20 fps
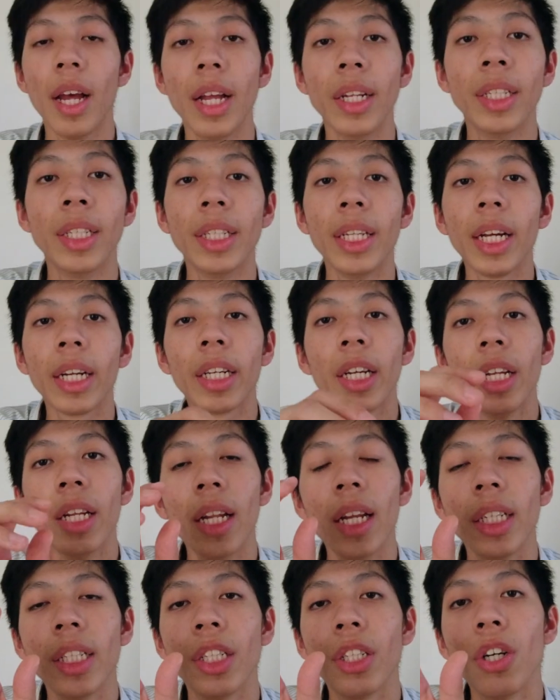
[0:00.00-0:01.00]
And second,
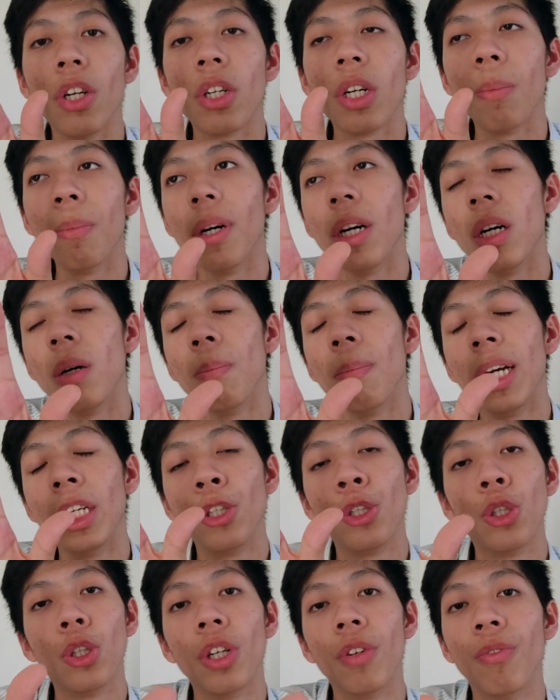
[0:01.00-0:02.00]
let's talk about my
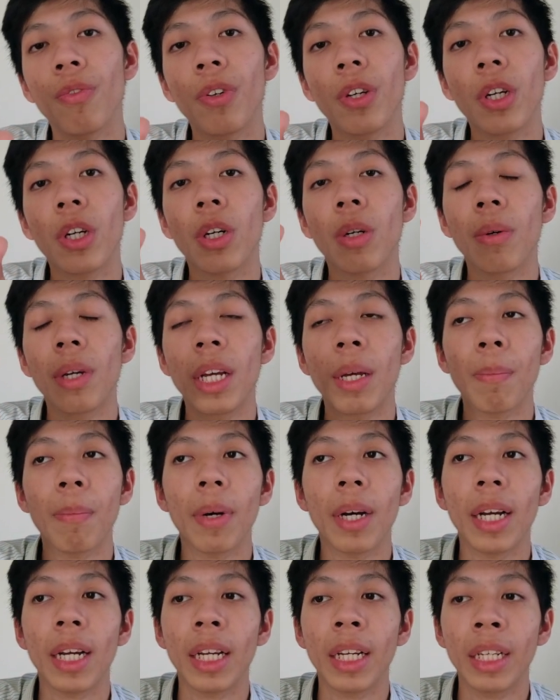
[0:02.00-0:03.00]
short film and
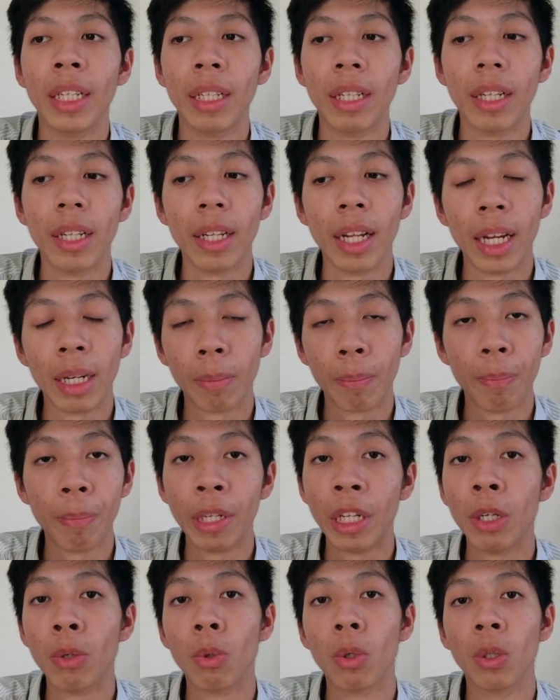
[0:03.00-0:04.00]
my like
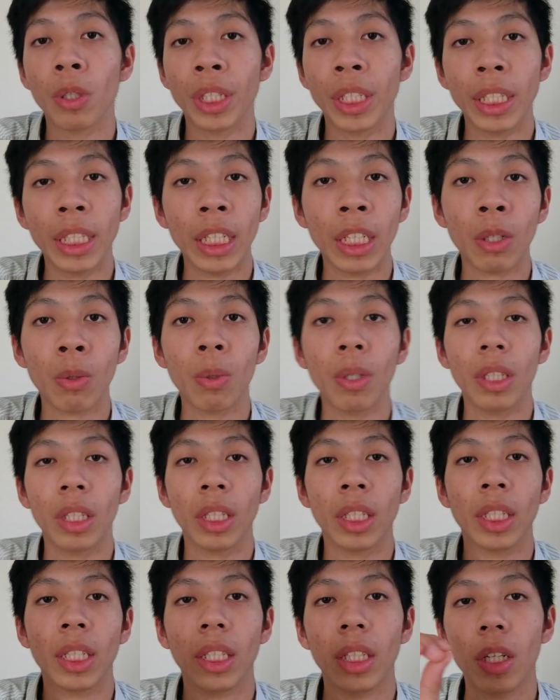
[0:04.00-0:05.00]
b-roll sequence.
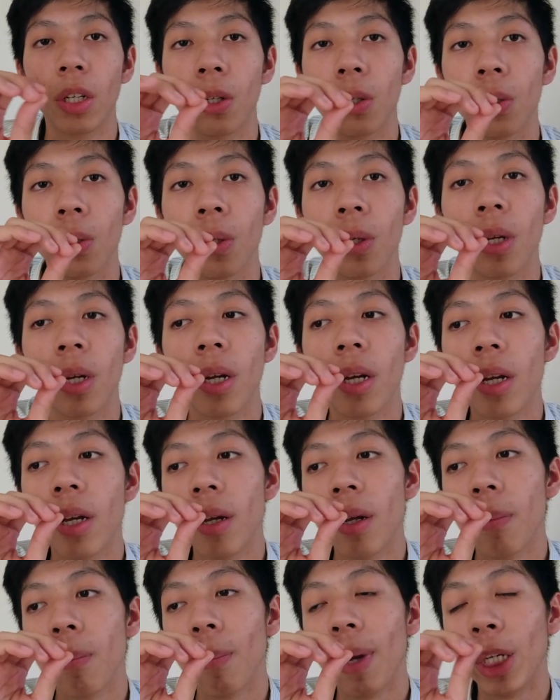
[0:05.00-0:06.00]
So
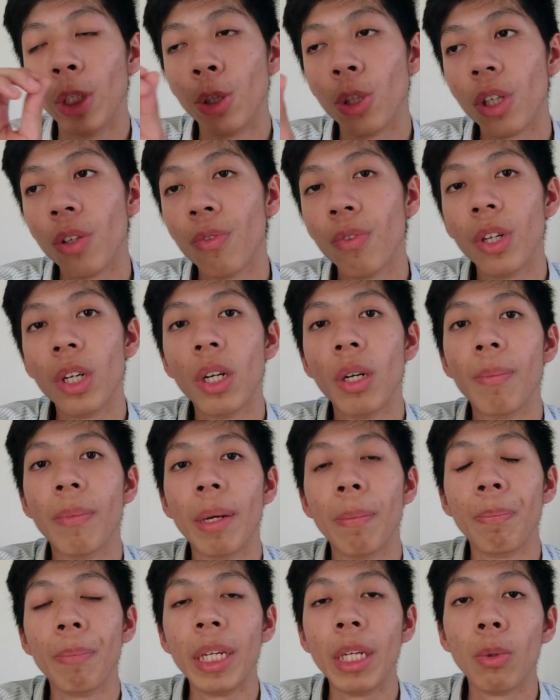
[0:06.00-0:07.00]
my short film and my
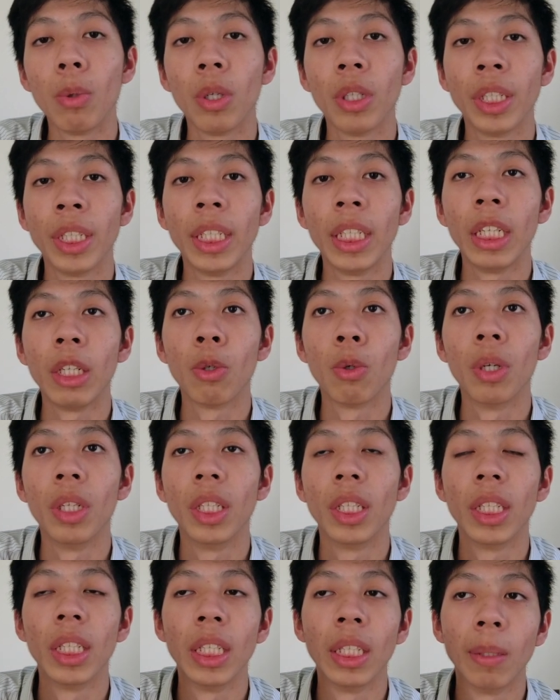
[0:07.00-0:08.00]
b-roll
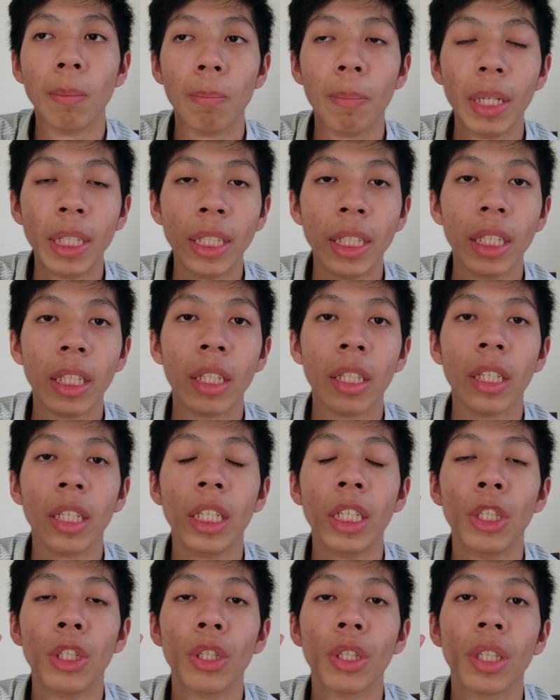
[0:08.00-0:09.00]
sequence is
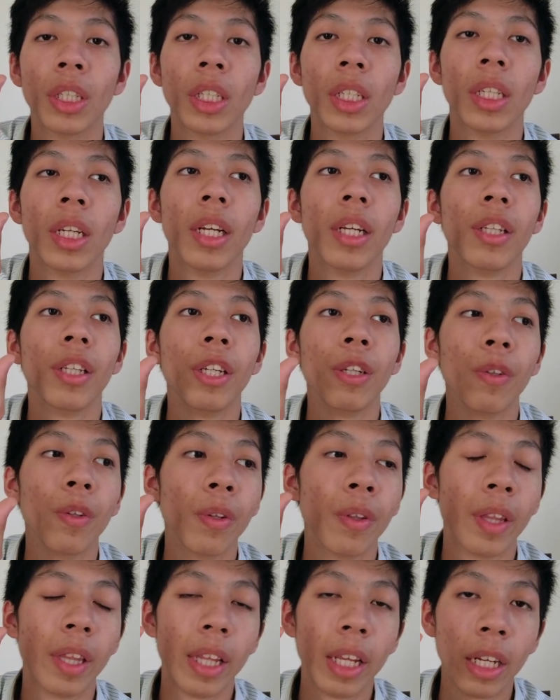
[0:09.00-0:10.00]
basically just need
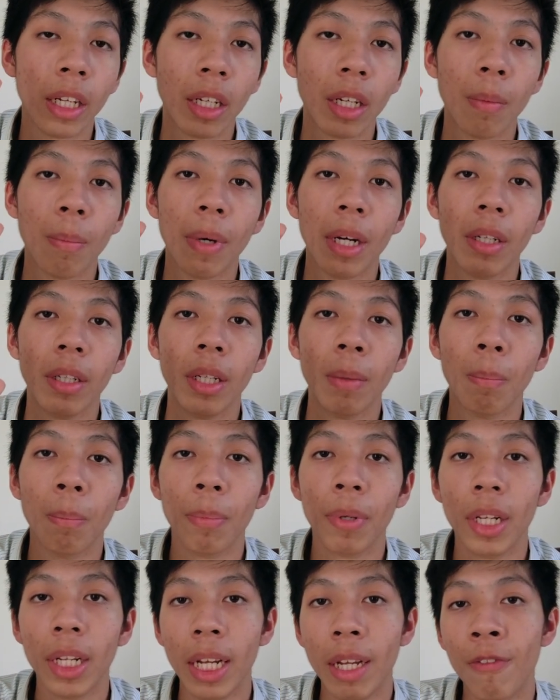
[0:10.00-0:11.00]
to think about the
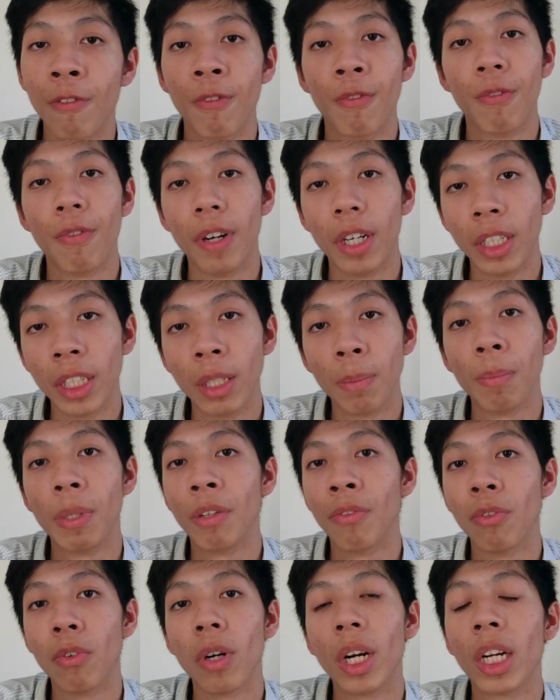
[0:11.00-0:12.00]
plan first
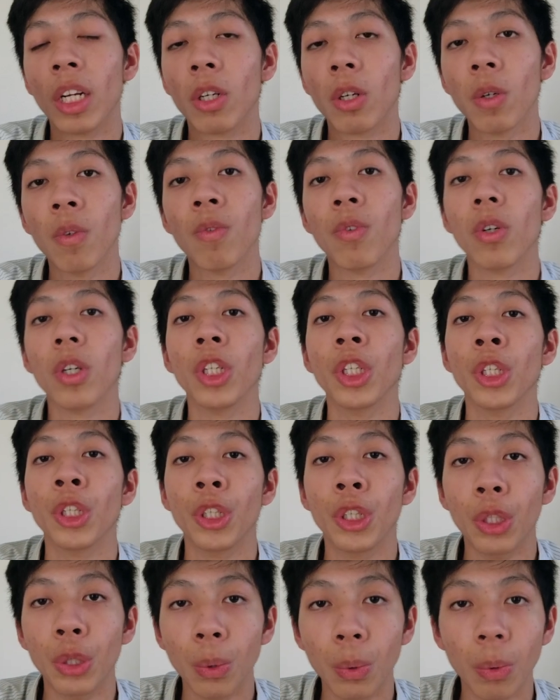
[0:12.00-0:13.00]
before I go for a
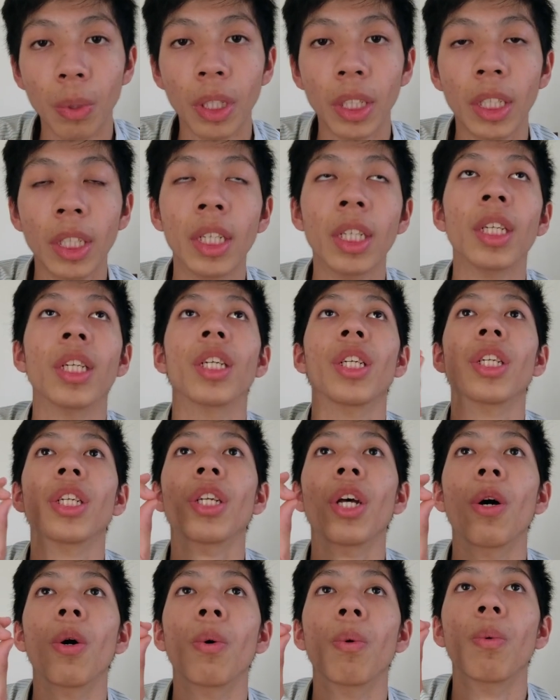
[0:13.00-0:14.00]
shoot.
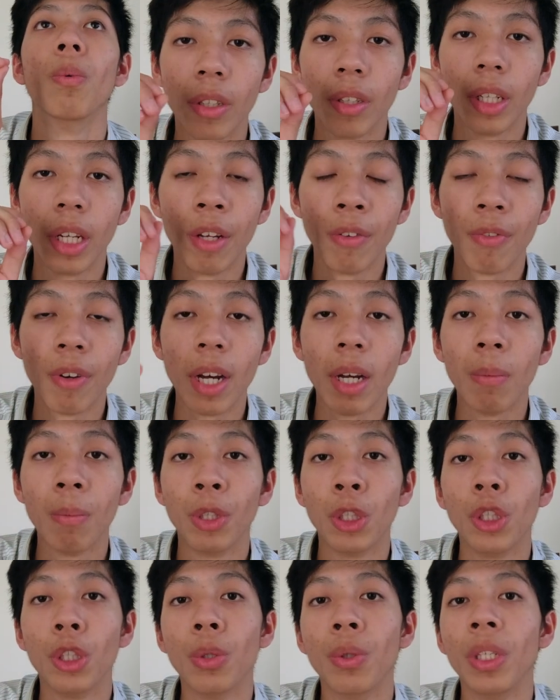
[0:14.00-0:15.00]
So if I'm
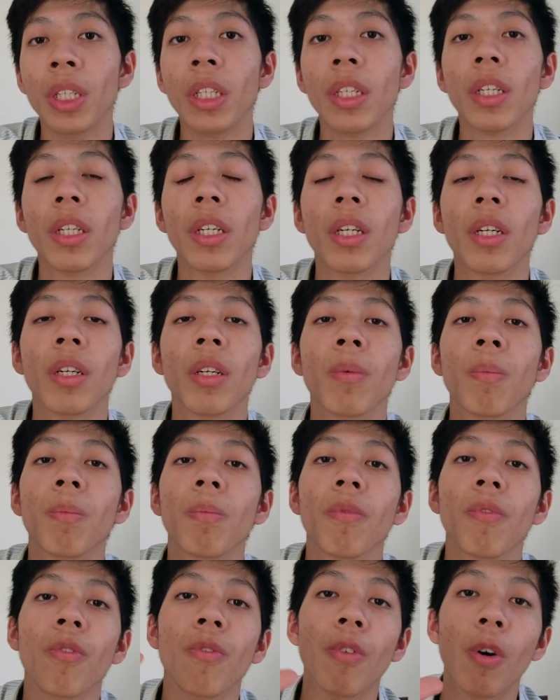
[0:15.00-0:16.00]
shooting a
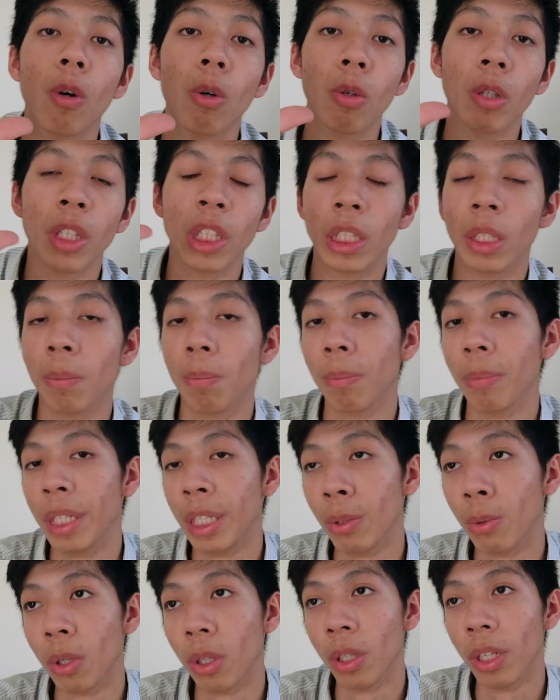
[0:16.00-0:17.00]
forest
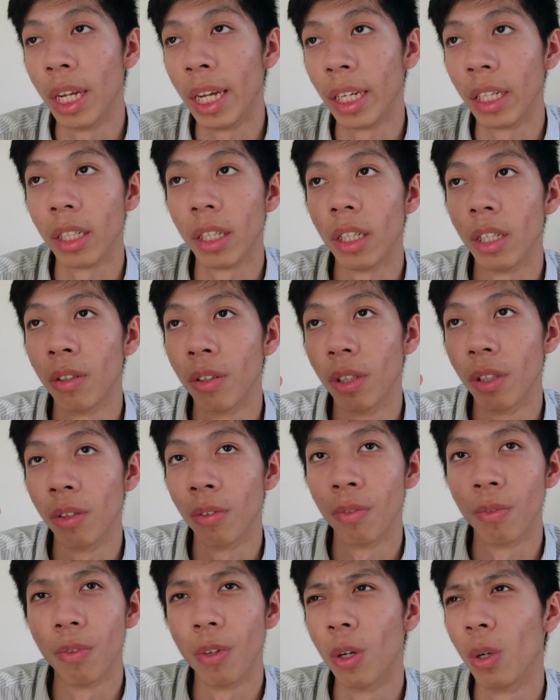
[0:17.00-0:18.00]
b-roll, like a
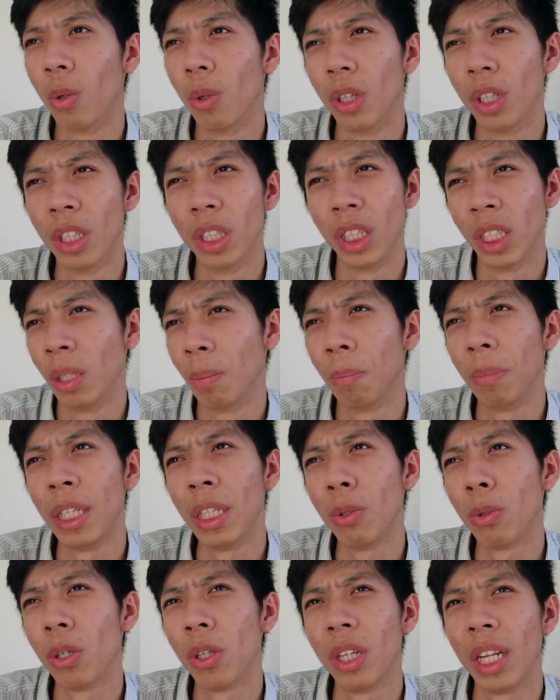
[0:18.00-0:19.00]
forest
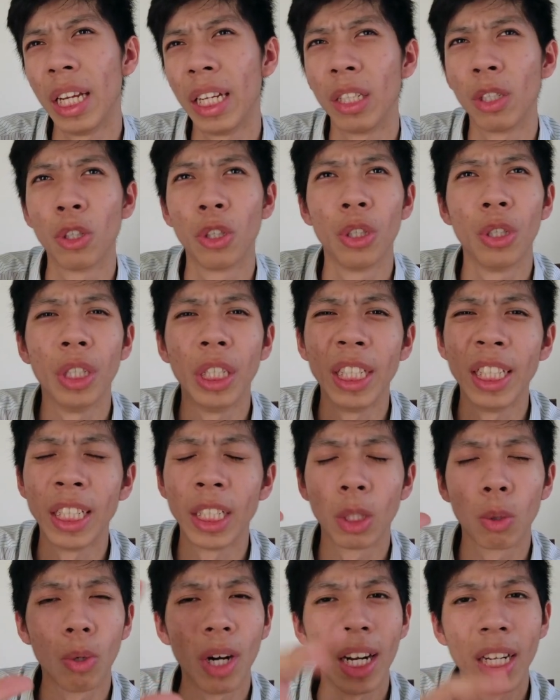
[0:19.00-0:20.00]
b-roll, like
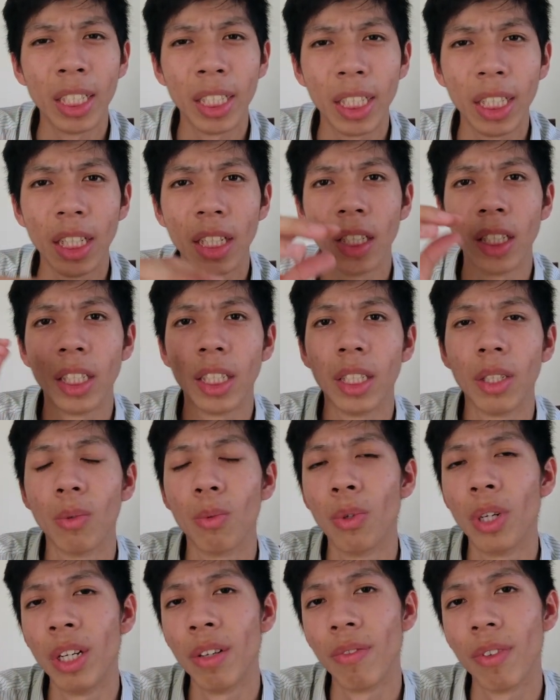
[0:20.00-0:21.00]
trees, grasses,
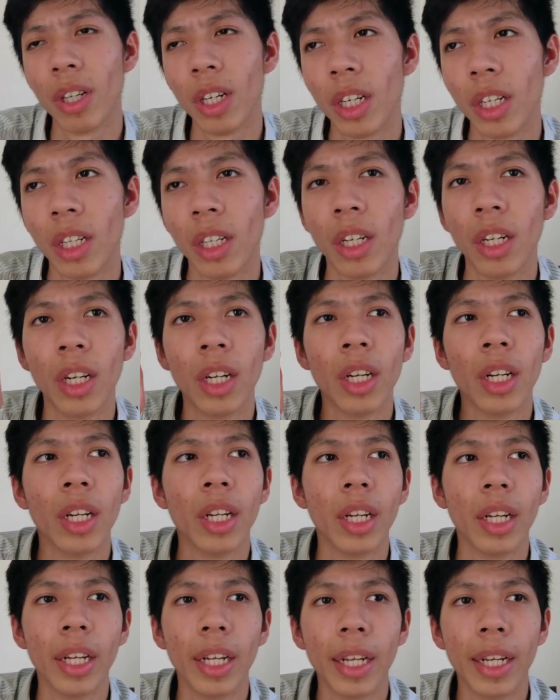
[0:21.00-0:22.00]
river,
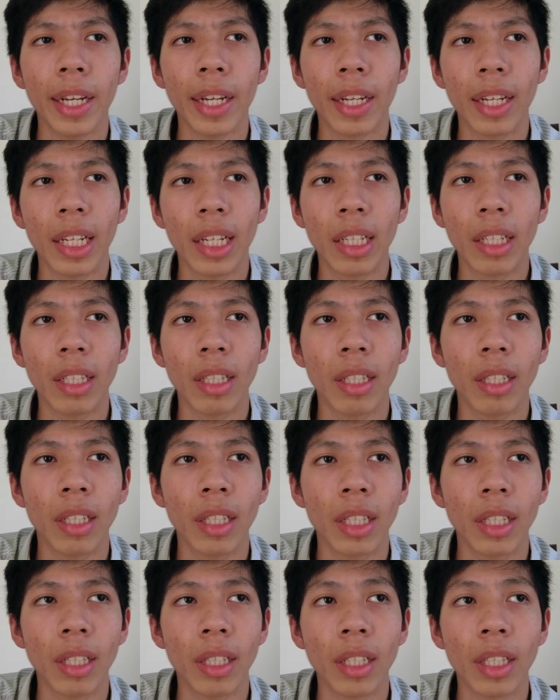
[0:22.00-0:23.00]

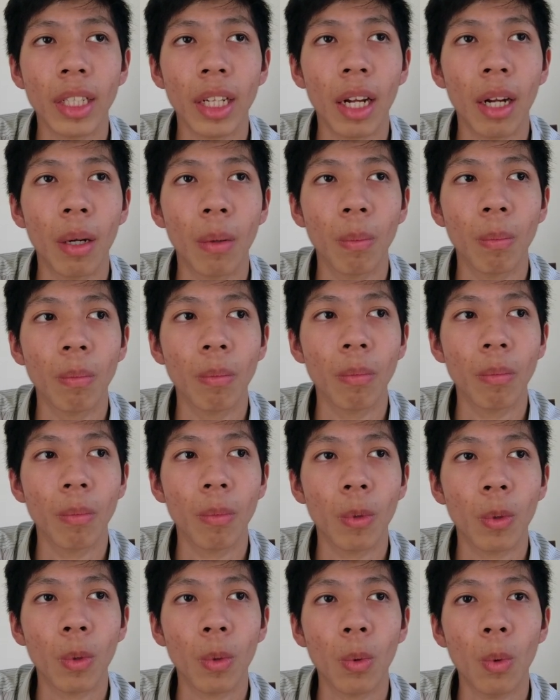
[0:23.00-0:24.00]
and some
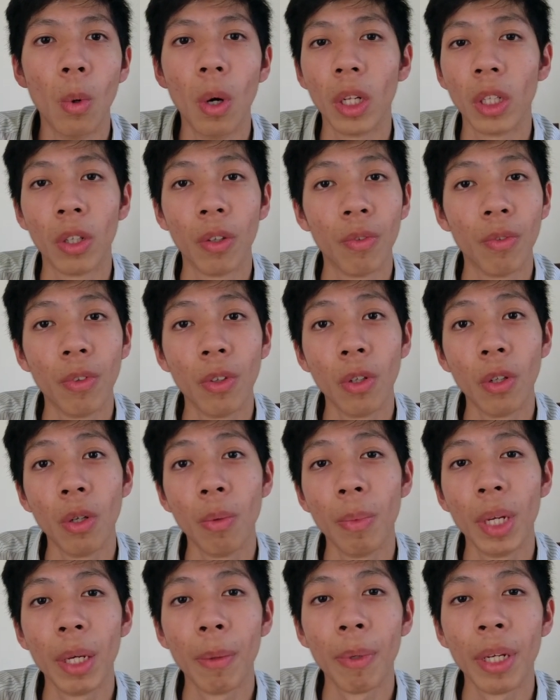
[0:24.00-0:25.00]
waterfall
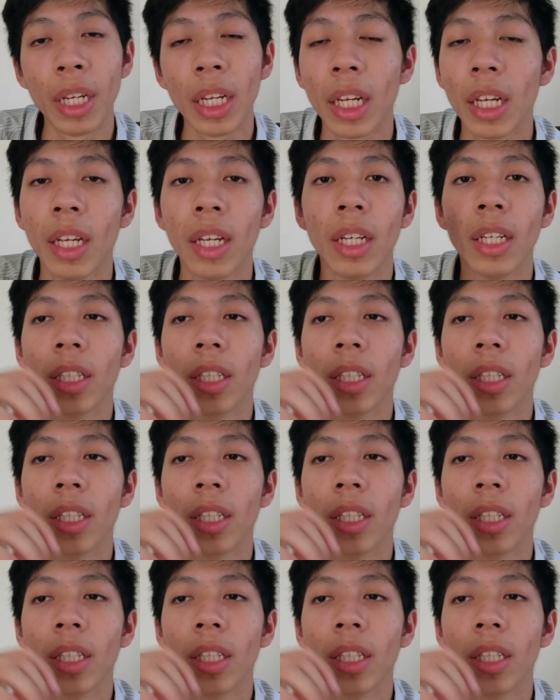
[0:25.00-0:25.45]
maybe.